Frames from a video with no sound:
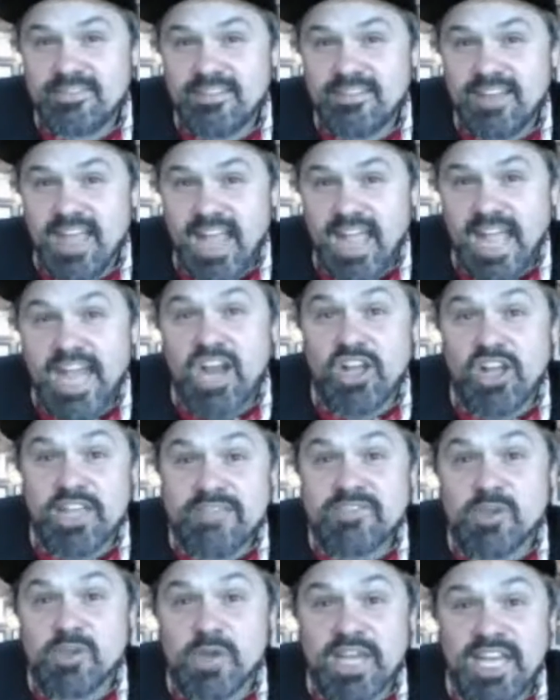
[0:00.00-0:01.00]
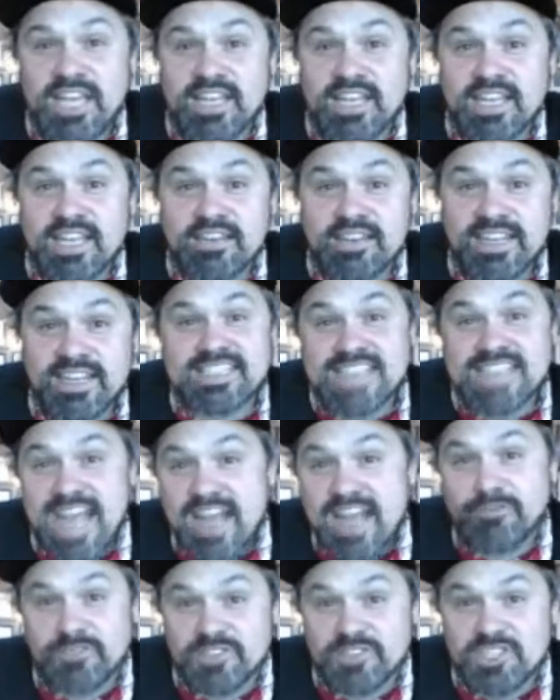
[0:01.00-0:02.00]
And I'll give you a hint. It's not
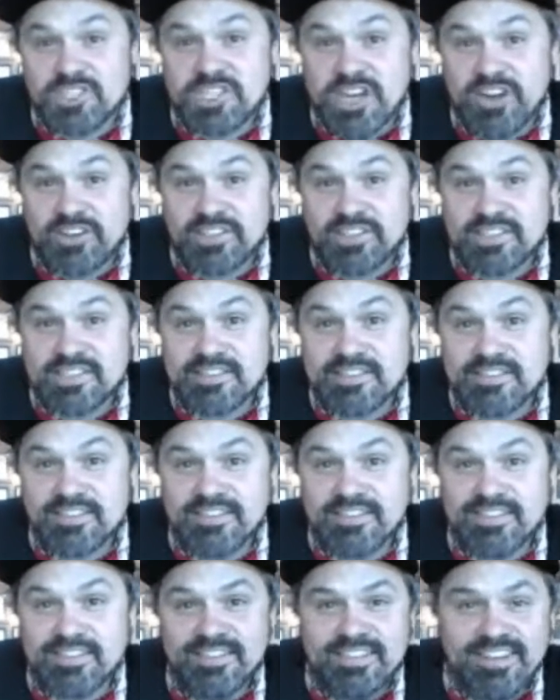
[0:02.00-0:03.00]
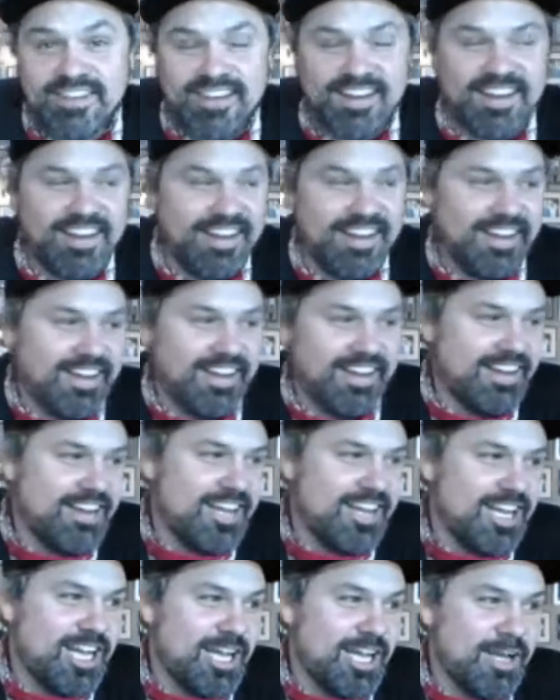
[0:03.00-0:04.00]
at Fitzgerald's.
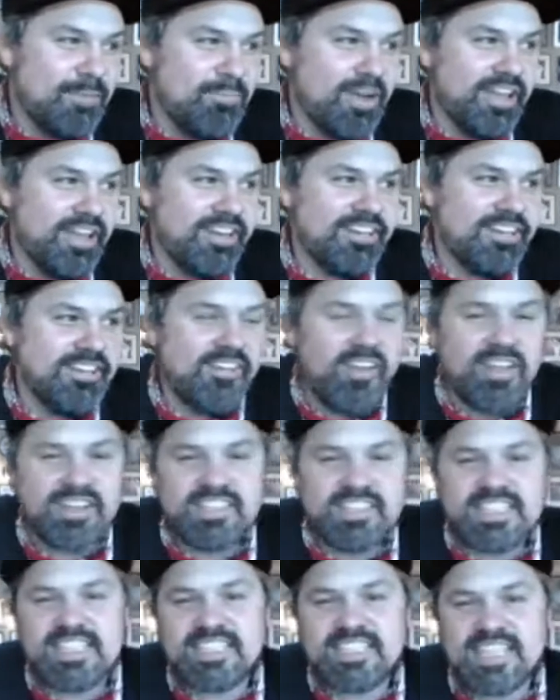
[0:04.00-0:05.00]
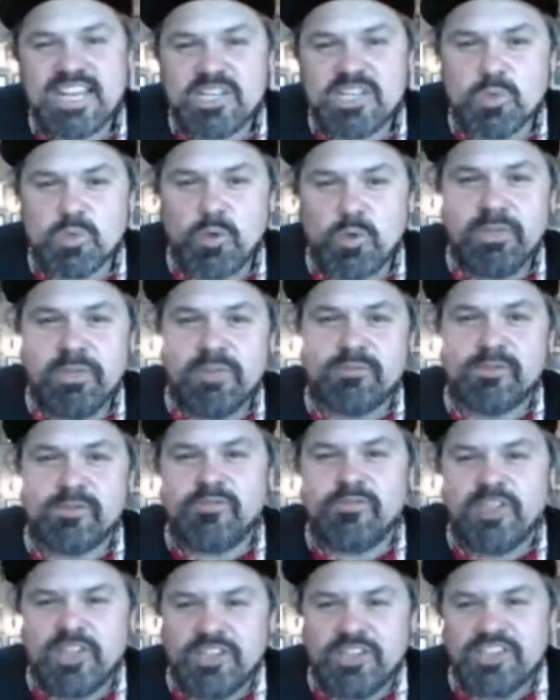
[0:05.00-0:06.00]
But details will be
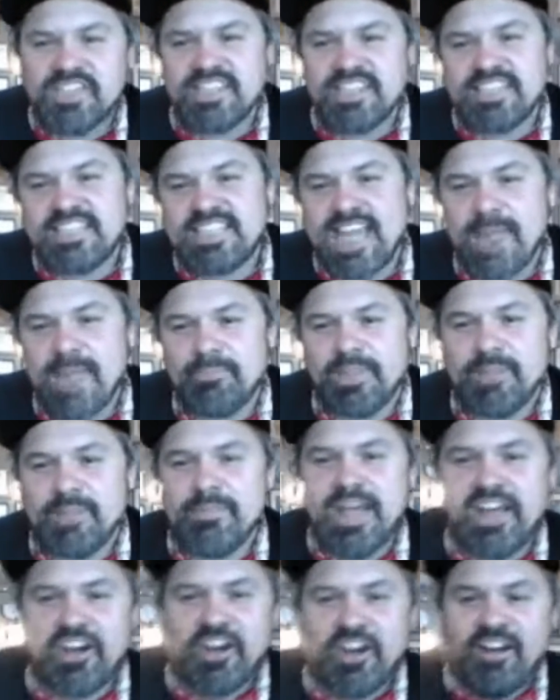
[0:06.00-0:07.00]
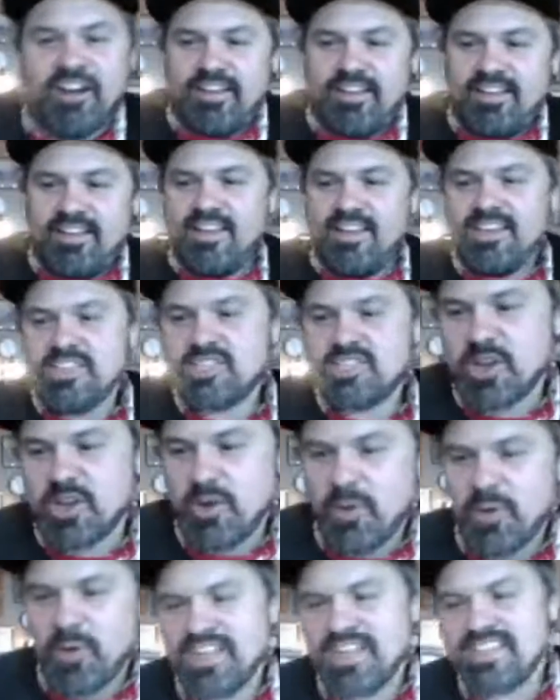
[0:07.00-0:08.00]
revealed in a timely manner.
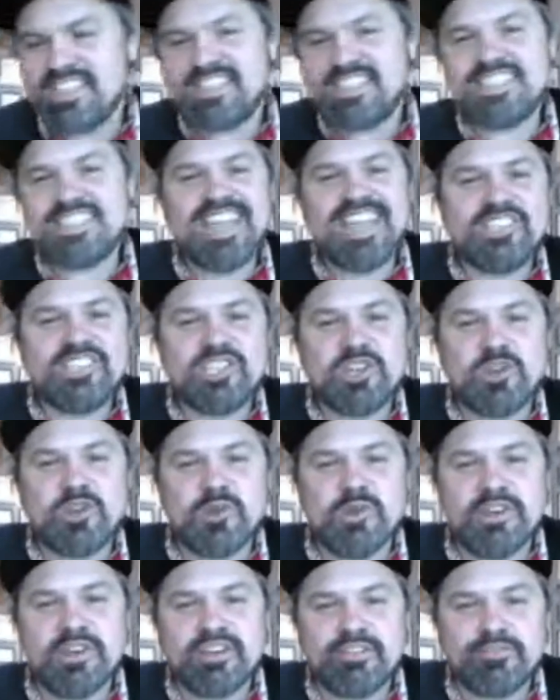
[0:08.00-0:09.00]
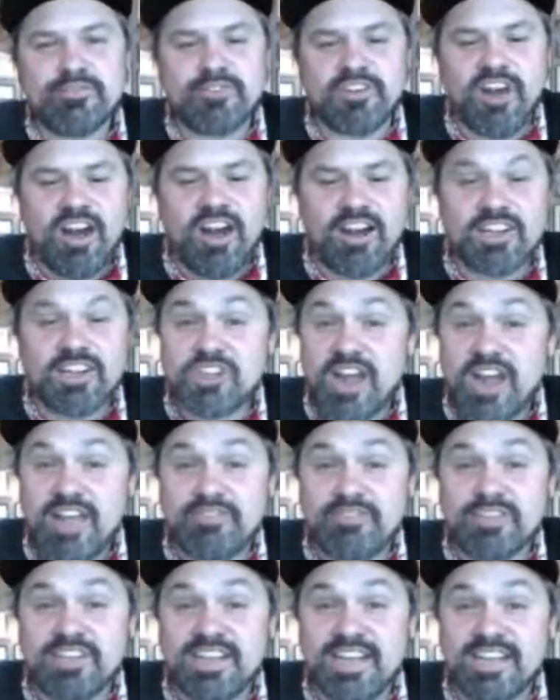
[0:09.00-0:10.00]
So stay tuned for our
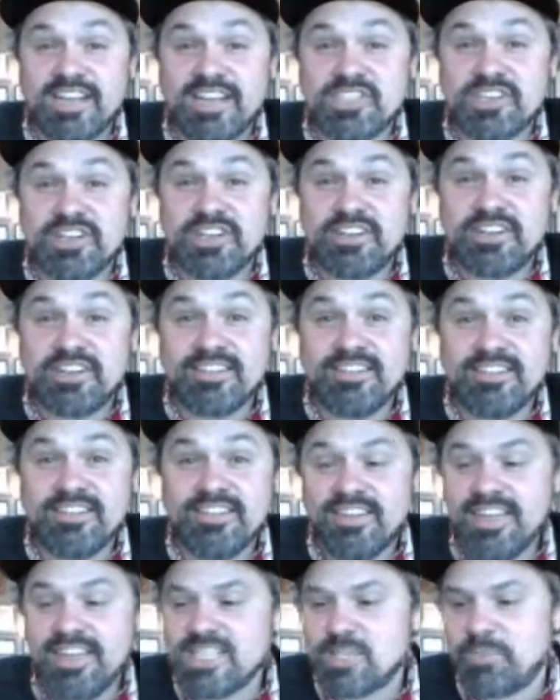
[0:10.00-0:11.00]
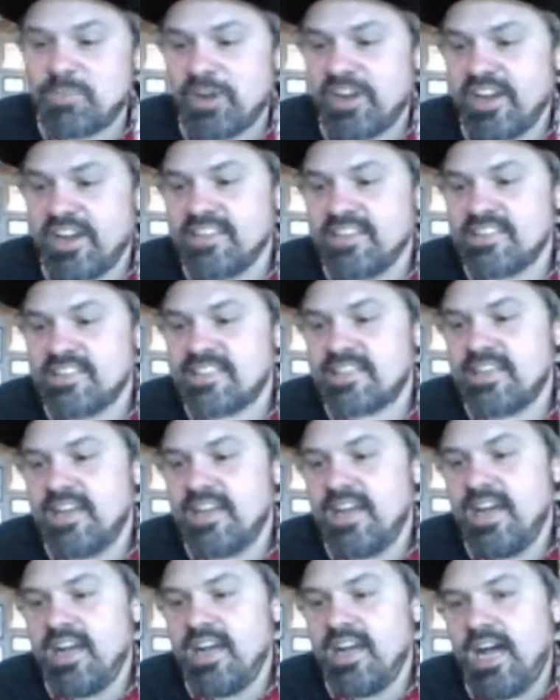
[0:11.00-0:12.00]
drive-in concert experience.
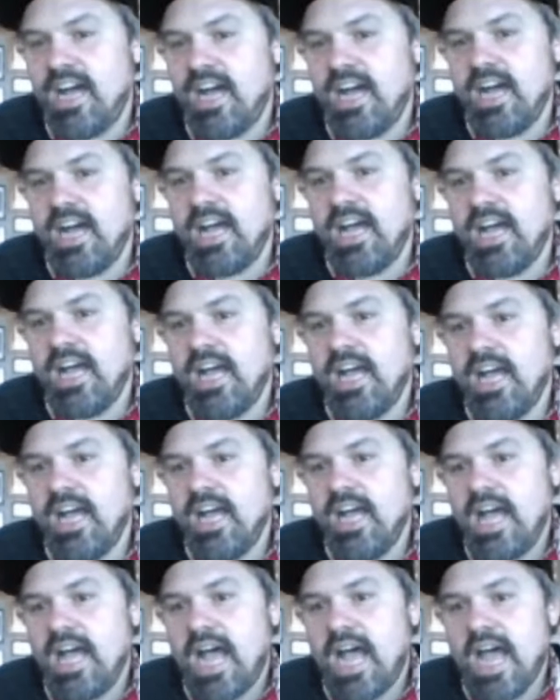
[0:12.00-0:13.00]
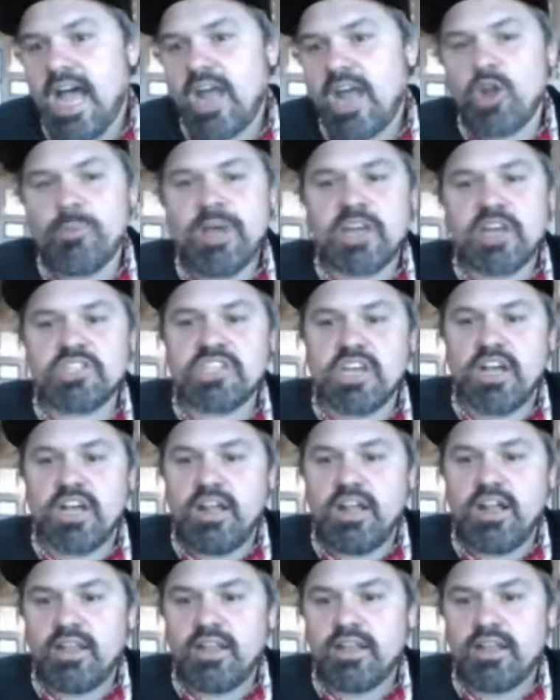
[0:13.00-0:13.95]
I don't know about y'all,